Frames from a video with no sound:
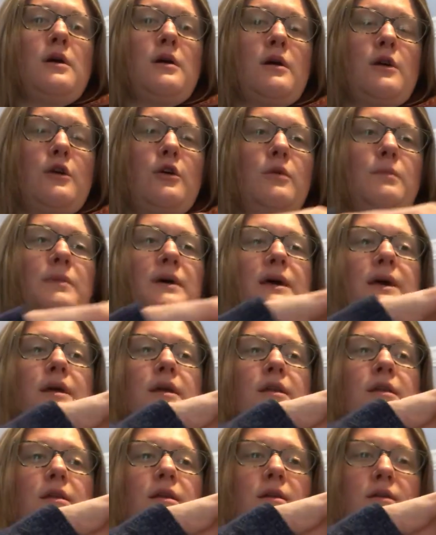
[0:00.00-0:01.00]

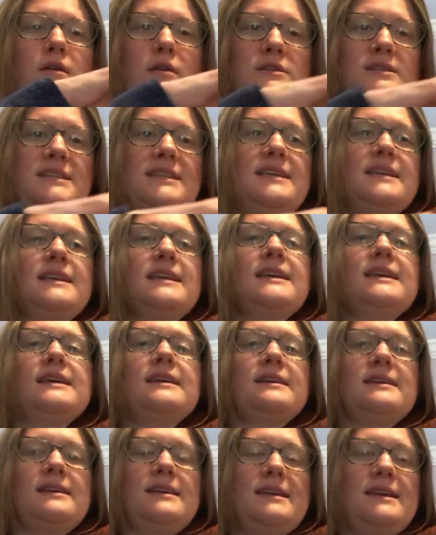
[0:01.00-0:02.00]
open, D,
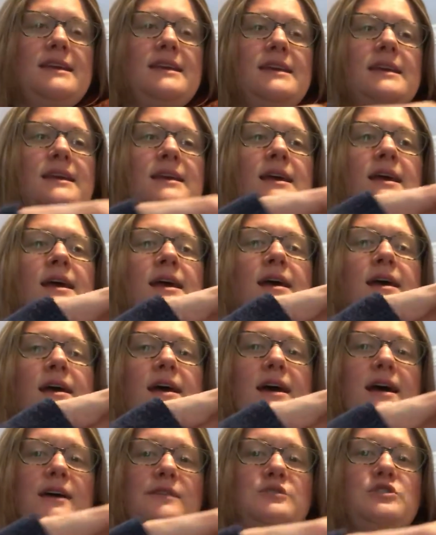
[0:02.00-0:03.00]
E,
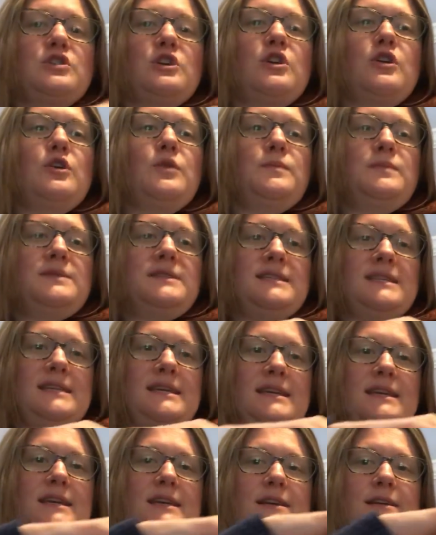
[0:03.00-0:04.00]
F sharp,
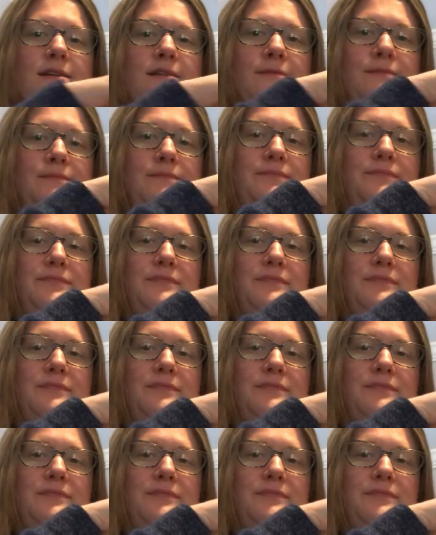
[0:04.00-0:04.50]
D.